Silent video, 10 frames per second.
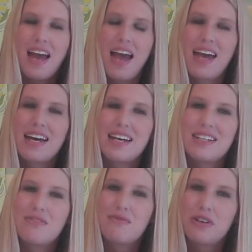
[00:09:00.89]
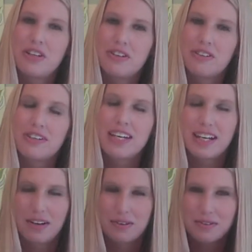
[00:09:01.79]
and for your
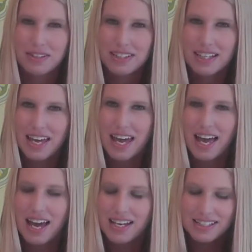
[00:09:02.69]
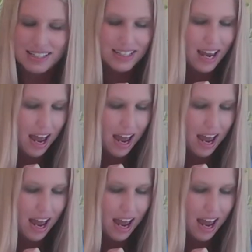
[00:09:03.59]
kiddos. And